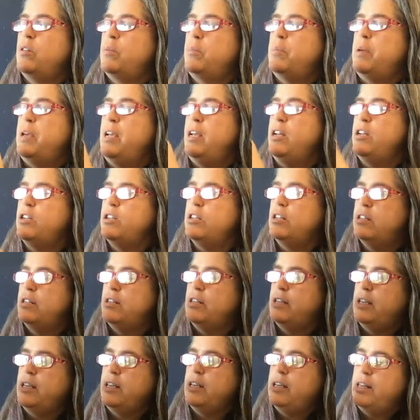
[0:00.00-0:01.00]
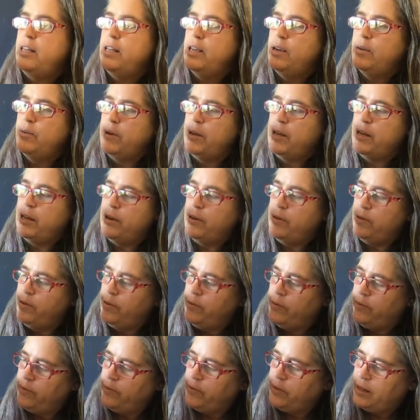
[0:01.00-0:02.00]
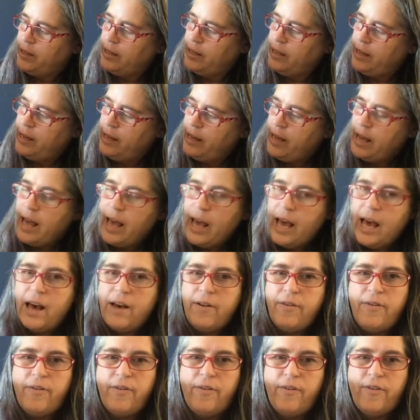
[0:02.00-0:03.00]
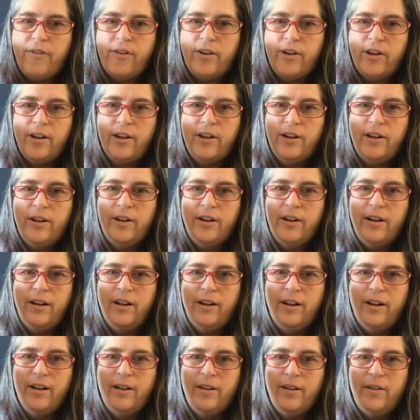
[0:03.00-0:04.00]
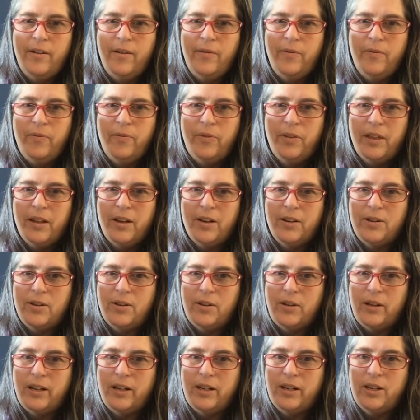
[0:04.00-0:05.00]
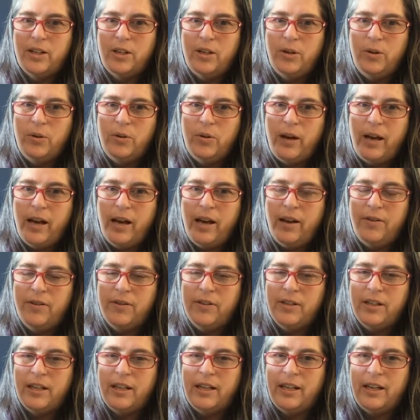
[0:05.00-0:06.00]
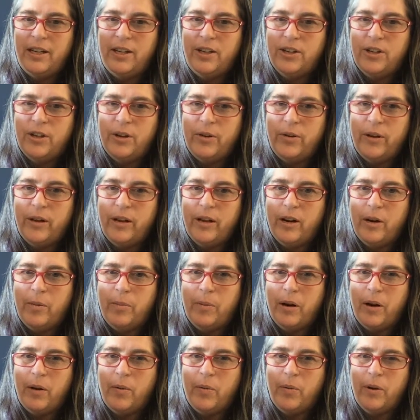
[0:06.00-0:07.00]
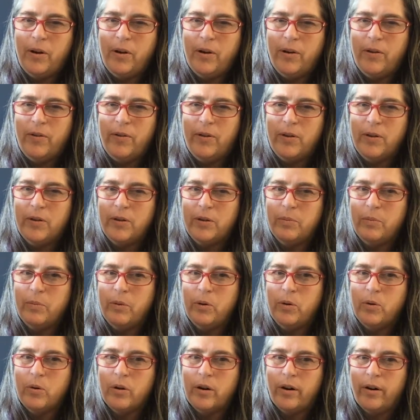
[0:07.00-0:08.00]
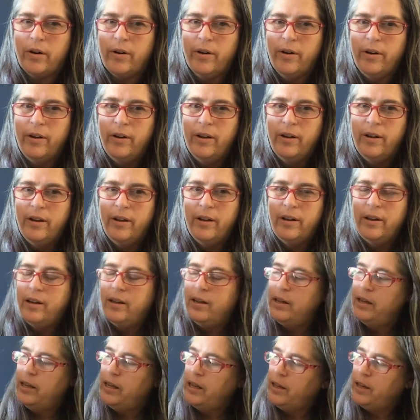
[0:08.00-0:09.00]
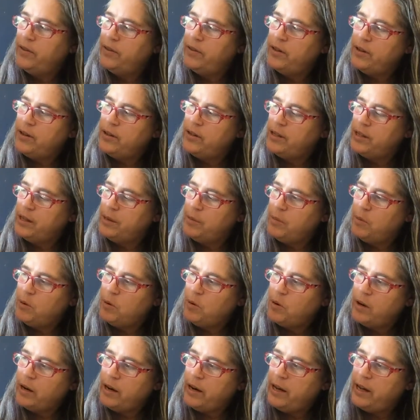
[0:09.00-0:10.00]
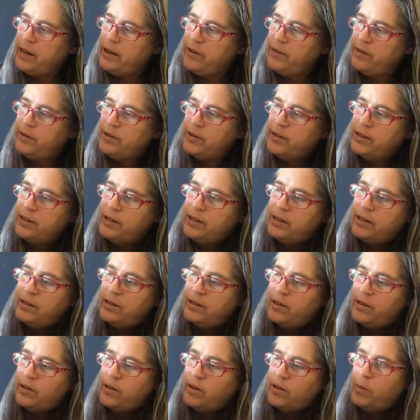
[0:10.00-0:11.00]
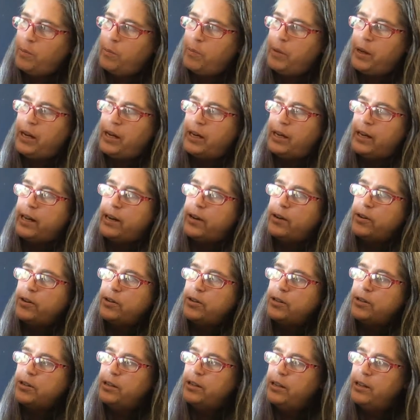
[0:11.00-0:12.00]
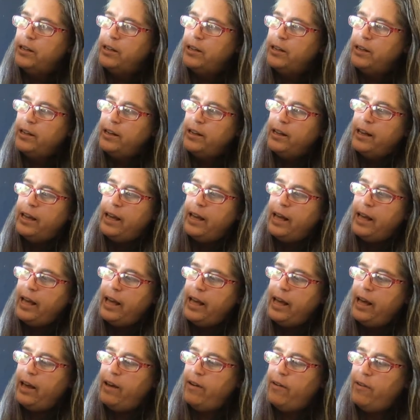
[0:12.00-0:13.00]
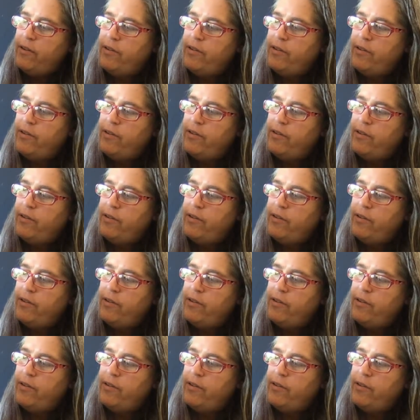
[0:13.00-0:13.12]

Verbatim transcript: page is sticky. There we go. F. There's only two F's that they show here, but I wonder if there's more. You see more F's. They're all big letters. F.